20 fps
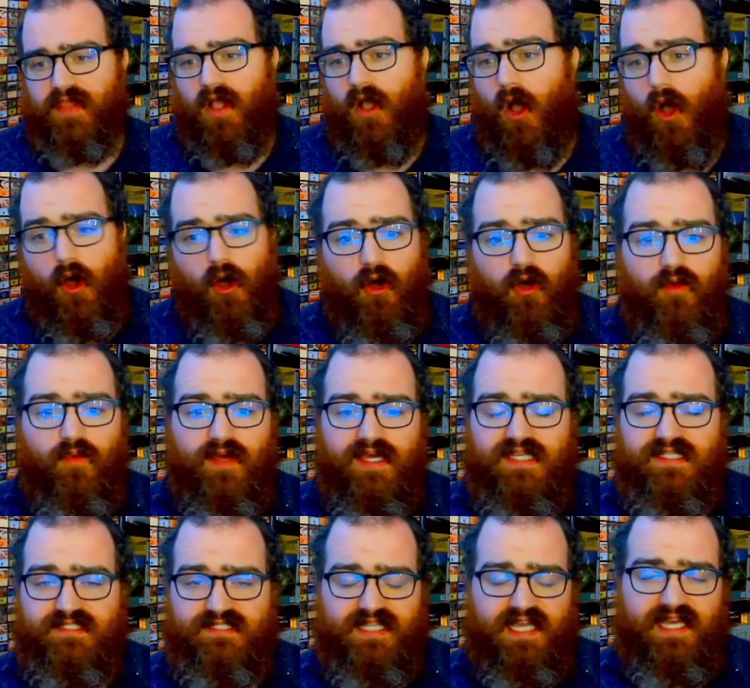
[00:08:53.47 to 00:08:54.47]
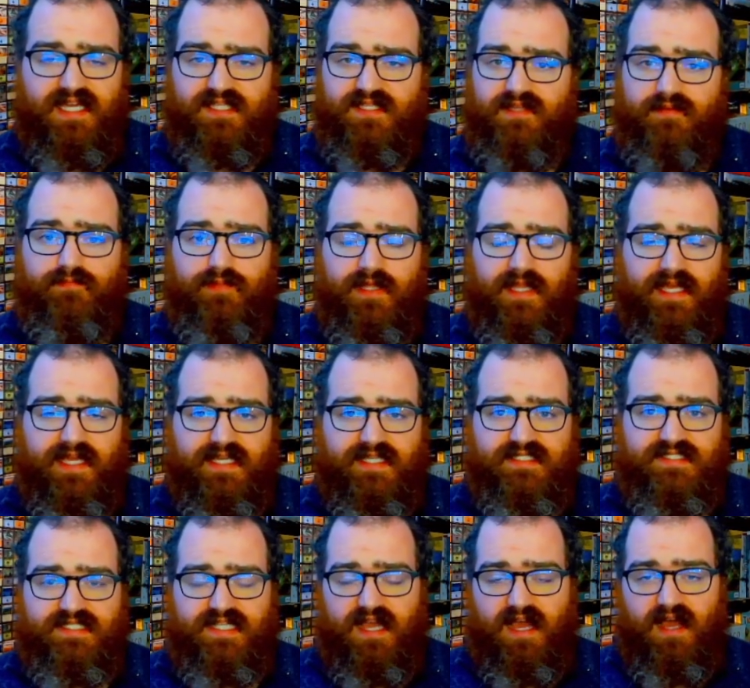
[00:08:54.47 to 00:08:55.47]
always take the
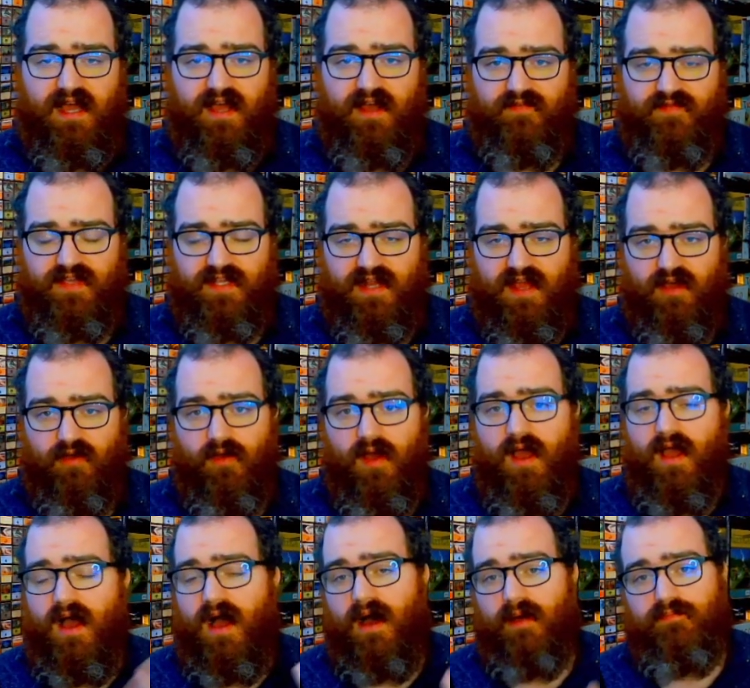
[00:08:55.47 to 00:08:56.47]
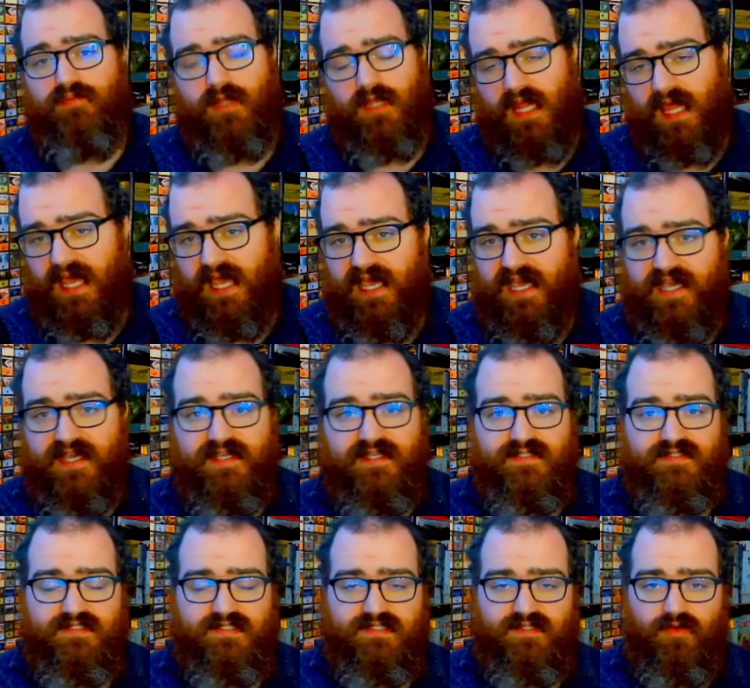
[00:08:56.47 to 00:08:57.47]
place of, a
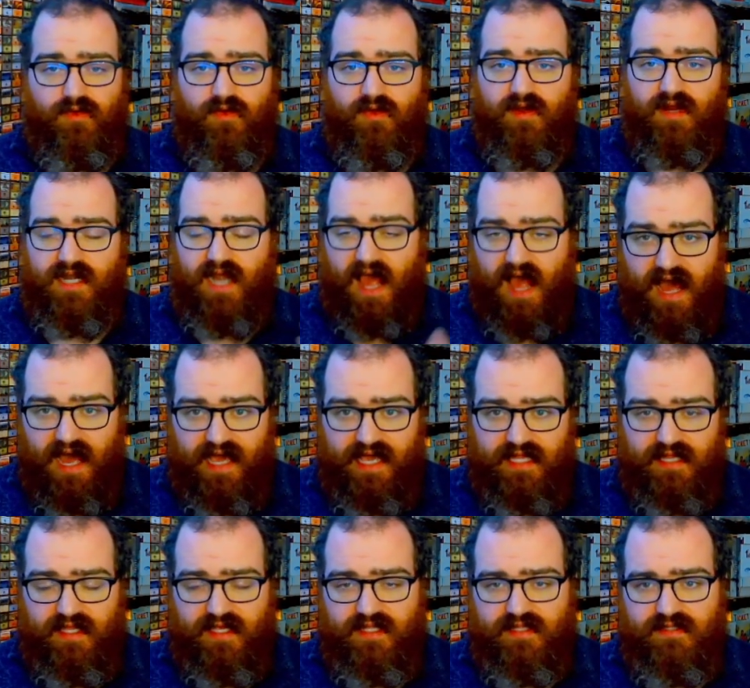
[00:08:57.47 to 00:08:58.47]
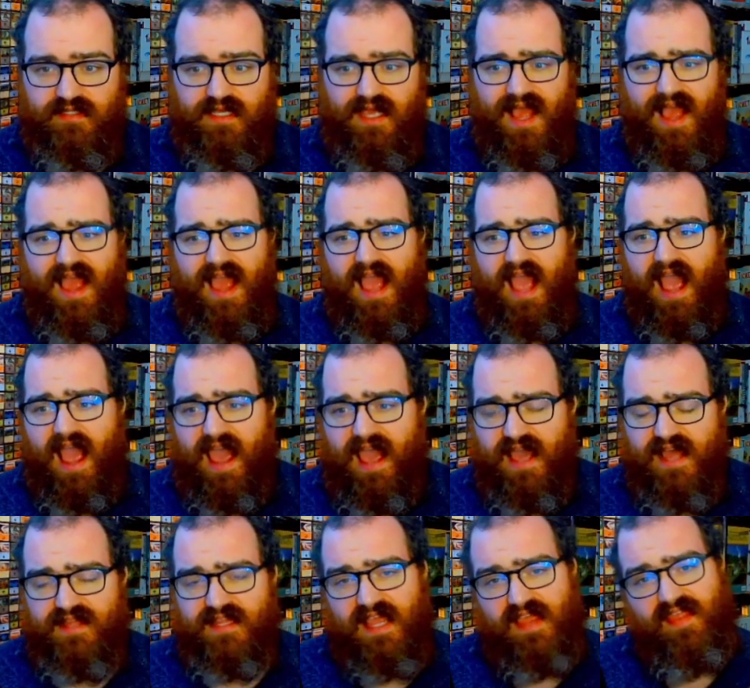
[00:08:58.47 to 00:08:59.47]
plains or an island.
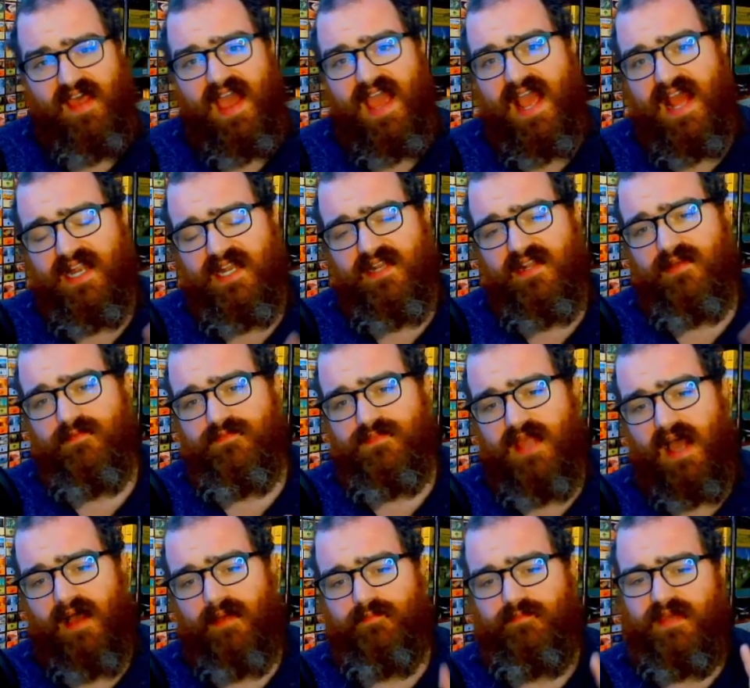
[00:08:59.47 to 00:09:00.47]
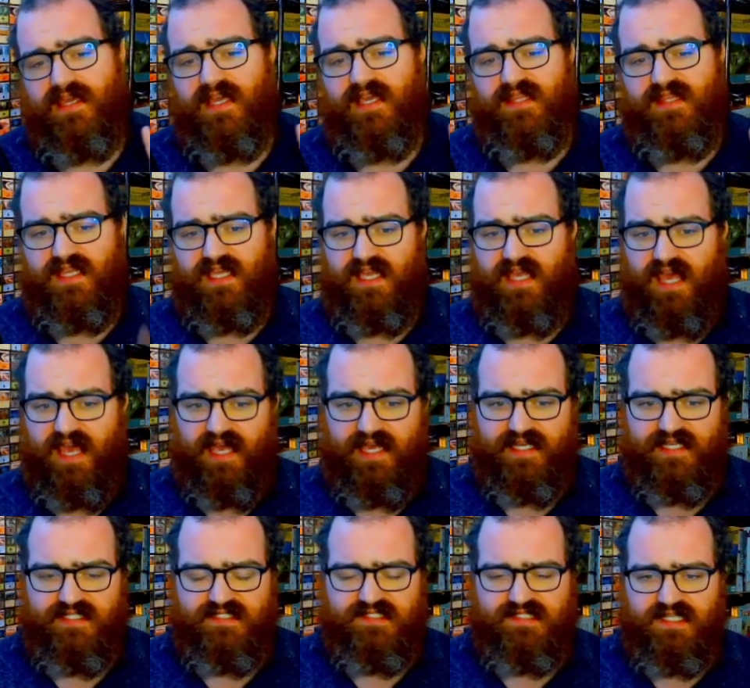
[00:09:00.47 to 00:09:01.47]
And that ended up not being the
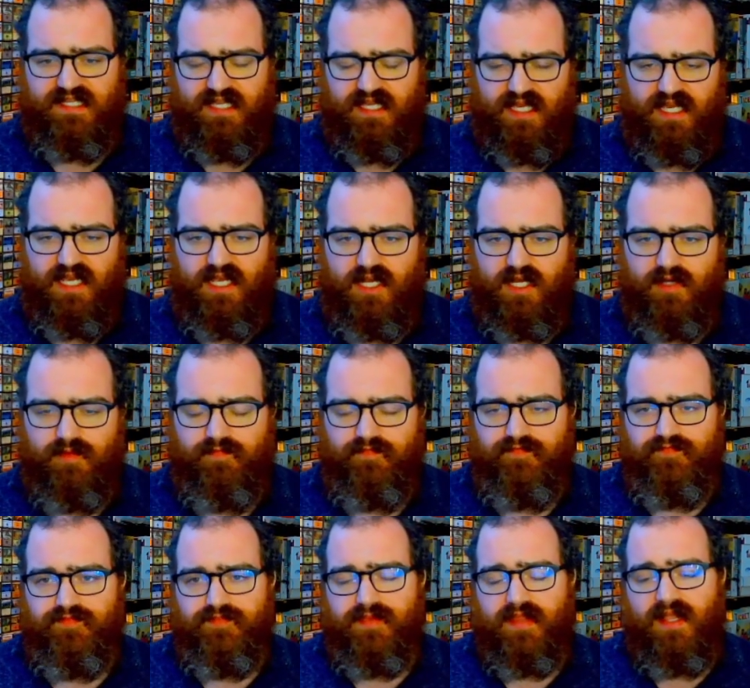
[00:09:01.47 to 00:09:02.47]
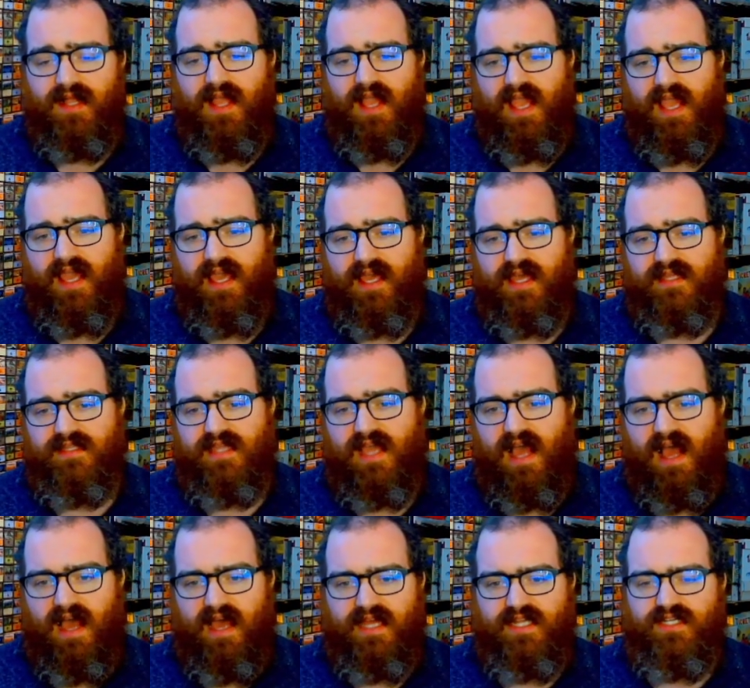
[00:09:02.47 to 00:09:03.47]
case here. And
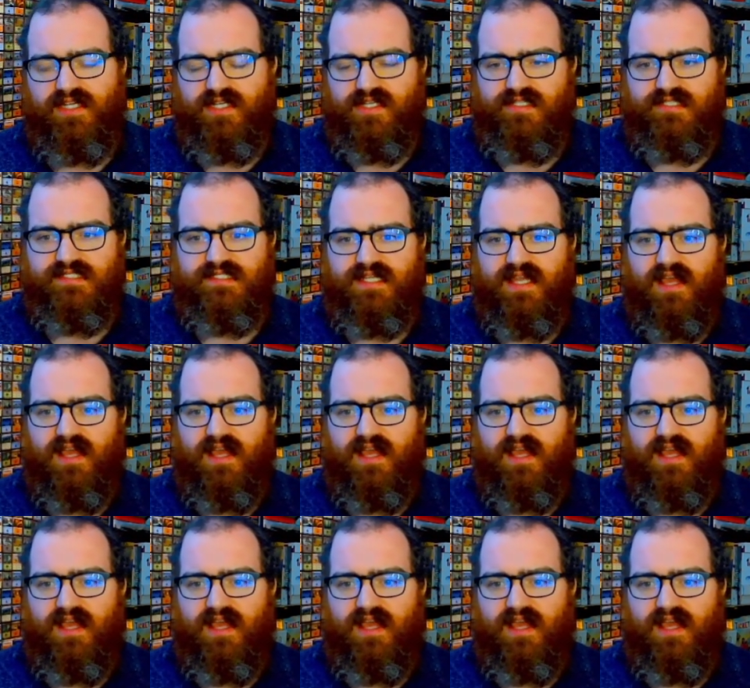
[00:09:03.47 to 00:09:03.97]
I just